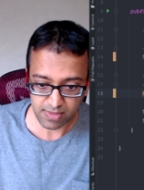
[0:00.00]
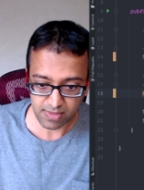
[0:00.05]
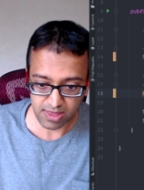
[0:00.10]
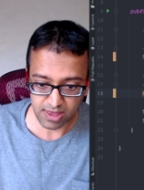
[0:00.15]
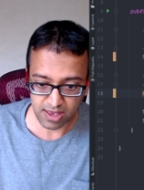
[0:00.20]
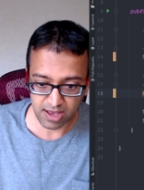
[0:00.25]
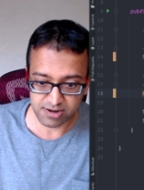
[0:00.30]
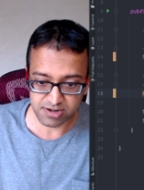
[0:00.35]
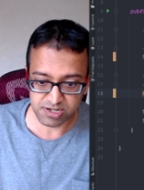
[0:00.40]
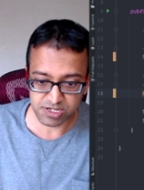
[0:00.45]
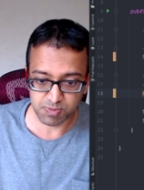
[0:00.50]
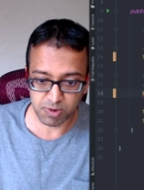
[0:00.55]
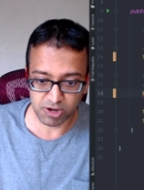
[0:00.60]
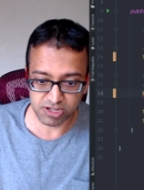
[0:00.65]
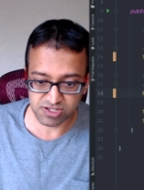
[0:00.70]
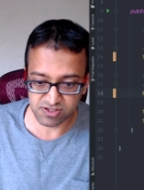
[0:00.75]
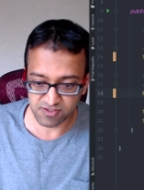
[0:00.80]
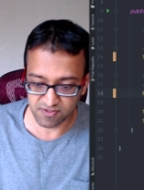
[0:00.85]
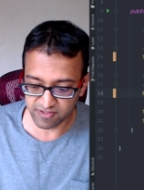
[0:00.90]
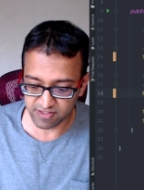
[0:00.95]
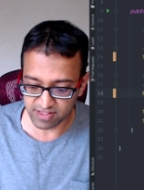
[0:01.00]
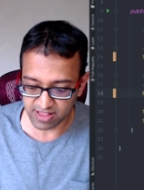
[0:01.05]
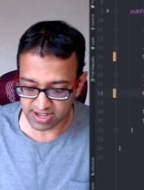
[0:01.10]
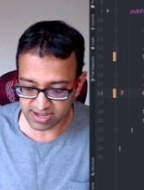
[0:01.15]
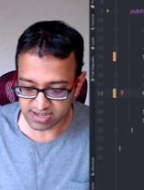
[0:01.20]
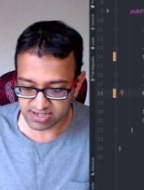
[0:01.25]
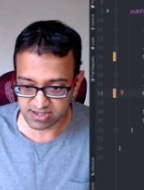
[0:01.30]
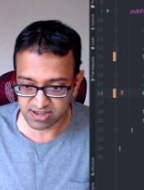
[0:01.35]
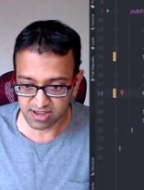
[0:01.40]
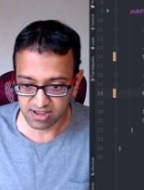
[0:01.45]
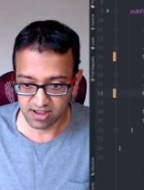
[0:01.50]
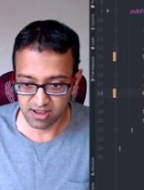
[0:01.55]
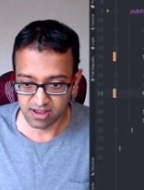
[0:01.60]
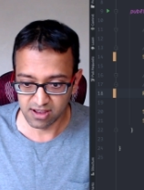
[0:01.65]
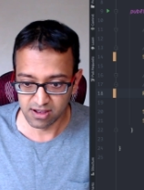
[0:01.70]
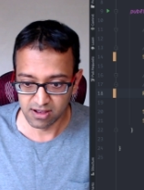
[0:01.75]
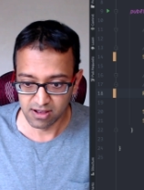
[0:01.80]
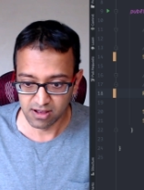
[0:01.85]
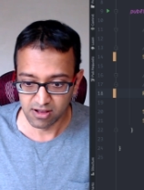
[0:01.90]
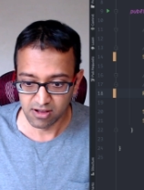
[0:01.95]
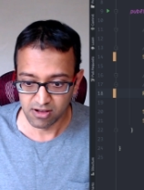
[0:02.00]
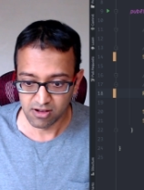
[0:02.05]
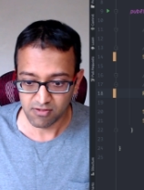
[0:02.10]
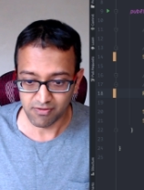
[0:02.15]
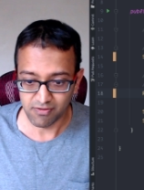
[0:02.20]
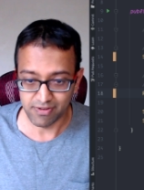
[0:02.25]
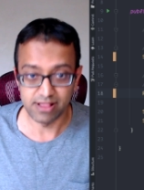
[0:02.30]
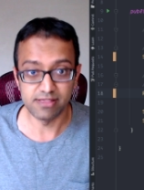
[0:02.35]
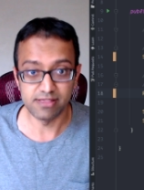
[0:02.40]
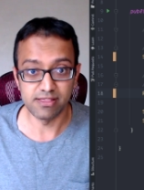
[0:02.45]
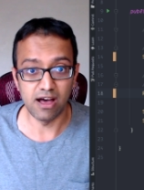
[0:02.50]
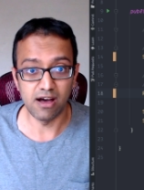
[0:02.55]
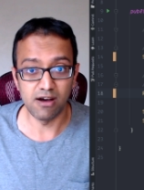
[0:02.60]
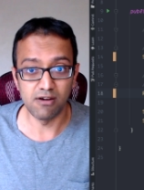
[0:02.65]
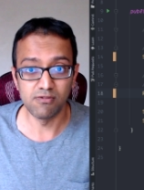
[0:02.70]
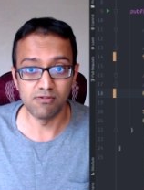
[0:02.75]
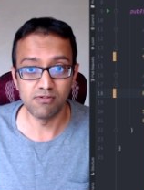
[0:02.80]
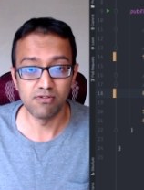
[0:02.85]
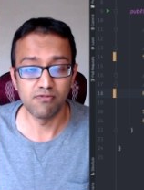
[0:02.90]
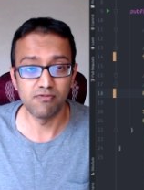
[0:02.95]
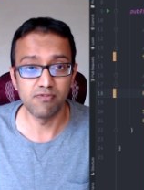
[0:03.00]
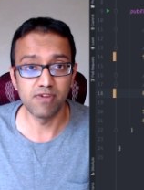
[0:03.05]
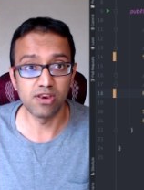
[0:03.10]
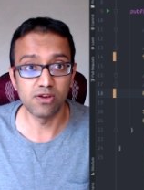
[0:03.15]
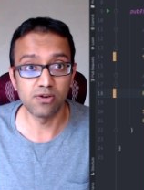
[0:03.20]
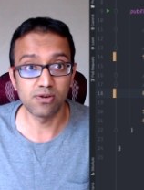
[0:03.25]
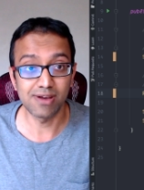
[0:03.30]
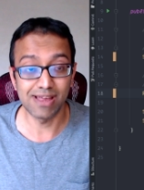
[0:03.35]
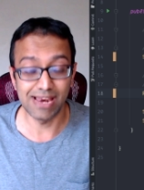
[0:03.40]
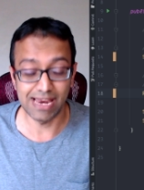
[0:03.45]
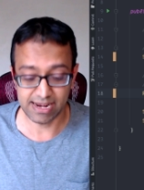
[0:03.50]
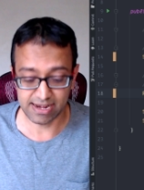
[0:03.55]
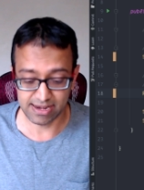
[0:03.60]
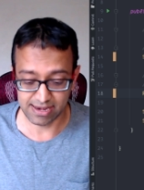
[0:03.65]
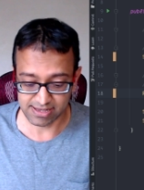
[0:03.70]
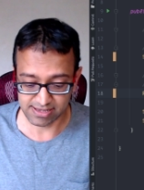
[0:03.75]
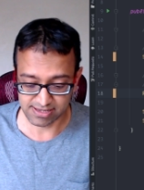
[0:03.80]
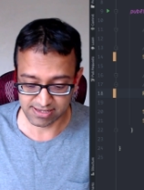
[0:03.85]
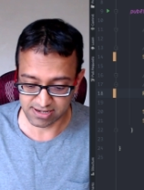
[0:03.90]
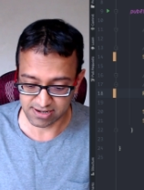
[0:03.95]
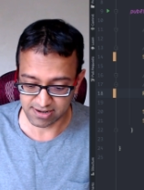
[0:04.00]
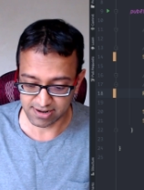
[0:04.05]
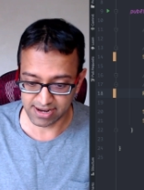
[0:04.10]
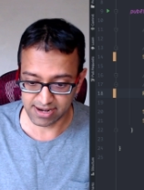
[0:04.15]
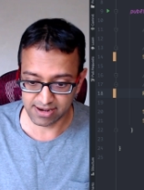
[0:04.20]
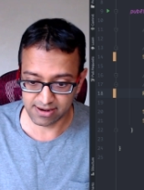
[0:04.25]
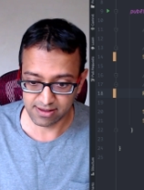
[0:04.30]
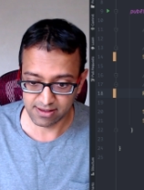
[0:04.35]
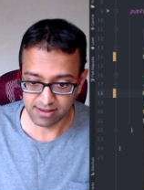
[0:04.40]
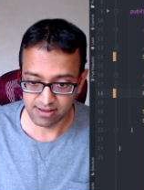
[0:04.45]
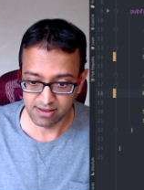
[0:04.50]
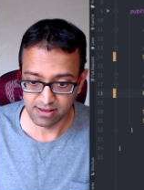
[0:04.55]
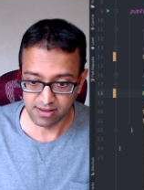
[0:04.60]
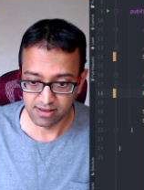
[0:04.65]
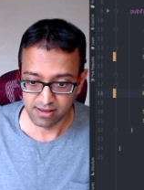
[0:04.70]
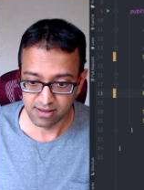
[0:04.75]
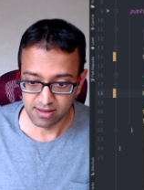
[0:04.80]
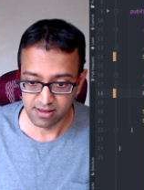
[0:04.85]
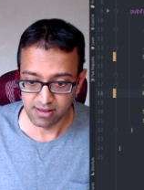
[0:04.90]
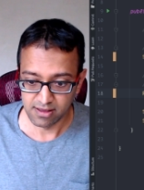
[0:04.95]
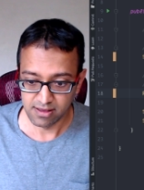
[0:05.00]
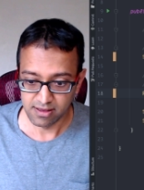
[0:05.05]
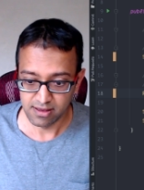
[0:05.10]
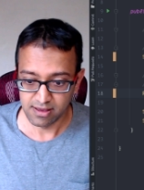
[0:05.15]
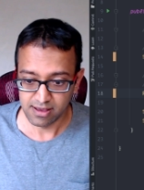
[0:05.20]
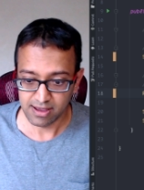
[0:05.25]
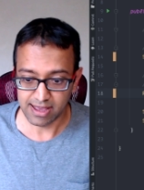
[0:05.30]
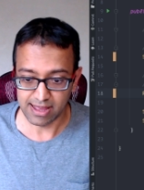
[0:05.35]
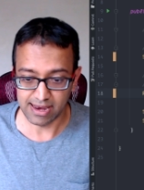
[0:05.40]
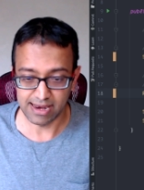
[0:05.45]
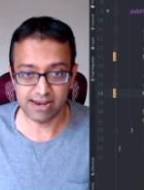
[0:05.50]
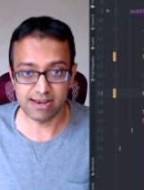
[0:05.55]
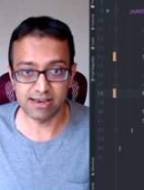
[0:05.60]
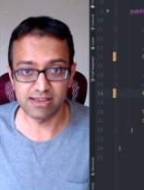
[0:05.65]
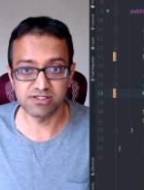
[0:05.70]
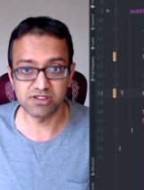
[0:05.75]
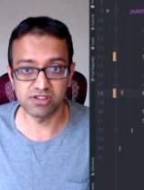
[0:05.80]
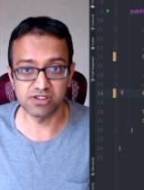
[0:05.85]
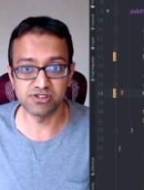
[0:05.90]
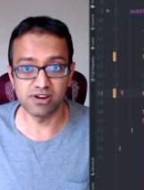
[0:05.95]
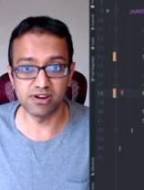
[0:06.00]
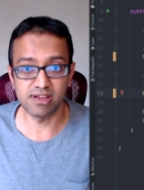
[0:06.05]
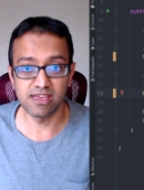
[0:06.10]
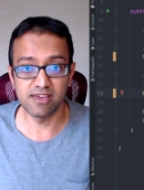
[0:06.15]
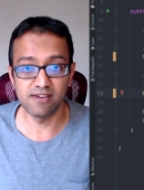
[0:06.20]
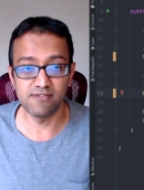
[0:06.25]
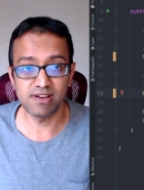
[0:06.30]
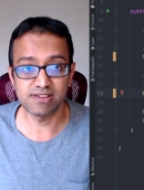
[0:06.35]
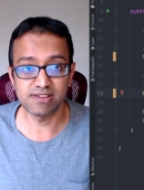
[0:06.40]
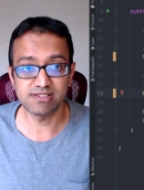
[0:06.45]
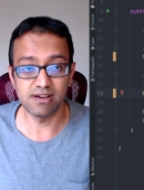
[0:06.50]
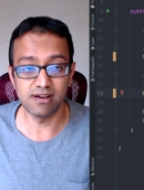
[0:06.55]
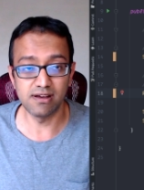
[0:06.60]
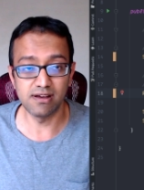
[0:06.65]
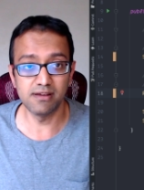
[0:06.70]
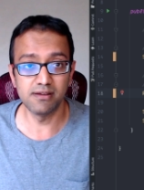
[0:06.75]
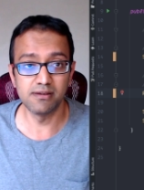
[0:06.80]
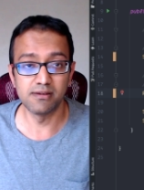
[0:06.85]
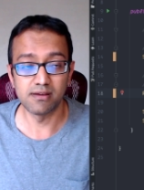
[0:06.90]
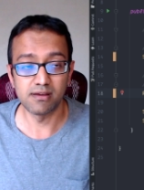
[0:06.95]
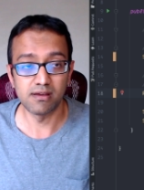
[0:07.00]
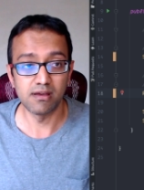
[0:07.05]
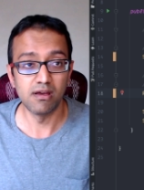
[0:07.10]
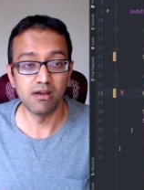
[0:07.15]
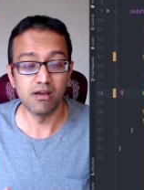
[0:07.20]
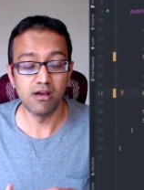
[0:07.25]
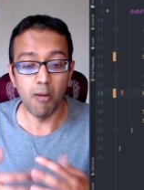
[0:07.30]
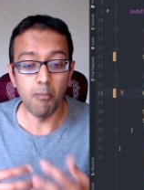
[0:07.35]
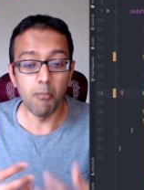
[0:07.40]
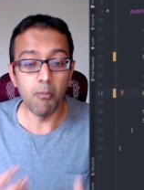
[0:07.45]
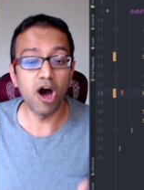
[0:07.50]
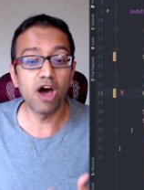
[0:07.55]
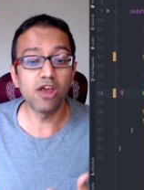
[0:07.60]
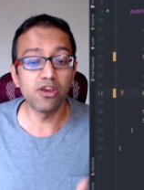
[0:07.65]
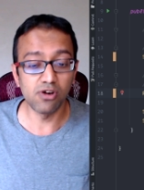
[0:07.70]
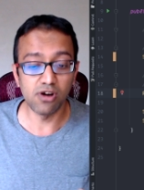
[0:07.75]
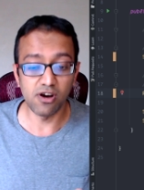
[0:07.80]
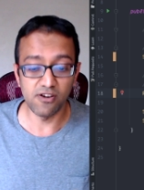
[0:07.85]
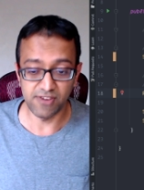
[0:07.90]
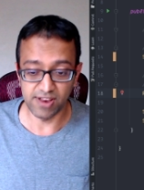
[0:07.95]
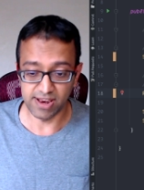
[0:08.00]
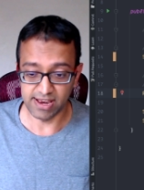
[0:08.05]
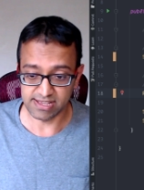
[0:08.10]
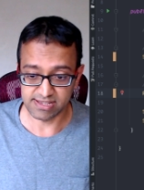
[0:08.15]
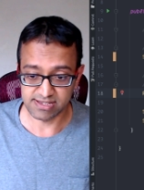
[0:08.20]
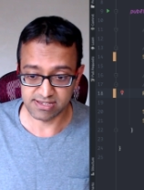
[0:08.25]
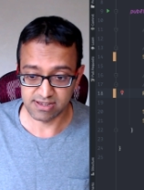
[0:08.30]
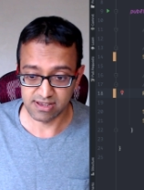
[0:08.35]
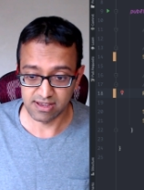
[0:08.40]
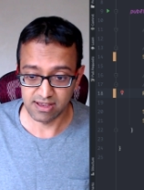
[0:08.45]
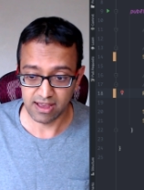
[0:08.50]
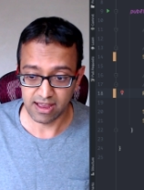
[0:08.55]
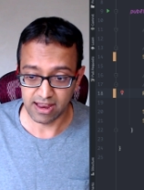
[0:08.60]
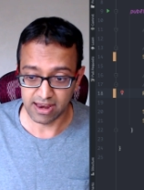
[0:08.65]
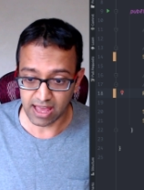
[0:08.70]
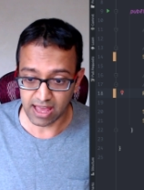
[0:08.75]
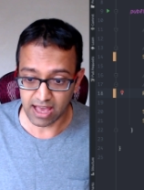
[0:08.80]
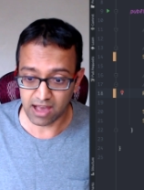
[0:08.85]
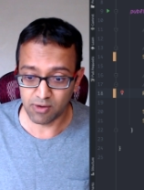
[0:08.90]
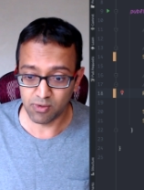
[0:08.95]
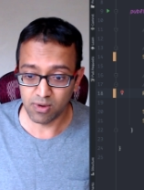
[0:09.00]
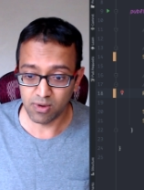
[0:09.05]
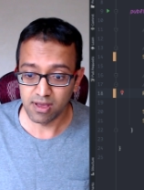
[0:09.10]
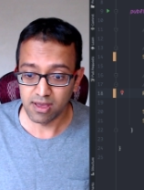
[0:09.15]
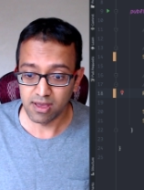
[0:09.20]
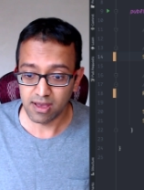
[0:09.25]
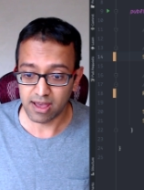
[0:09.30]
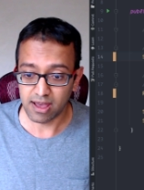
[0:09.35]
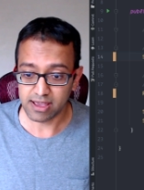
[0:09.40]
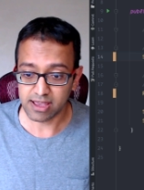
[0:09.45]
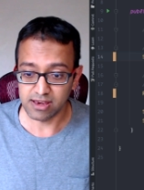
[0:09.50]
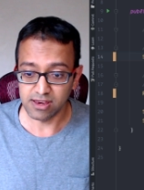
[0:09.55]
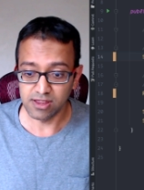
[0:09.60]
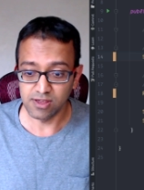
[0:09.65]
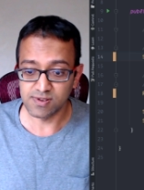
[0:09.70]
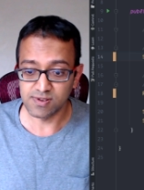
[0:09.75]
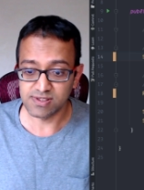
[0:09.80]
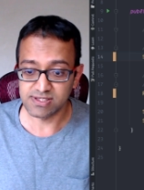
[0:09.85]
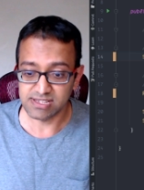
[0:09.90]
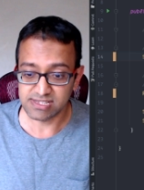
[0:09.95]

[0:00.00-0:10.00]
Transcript: unresponsive flux. Well, now we know collect list, right? Collect list is going to give us a mono of a list. And now I can use the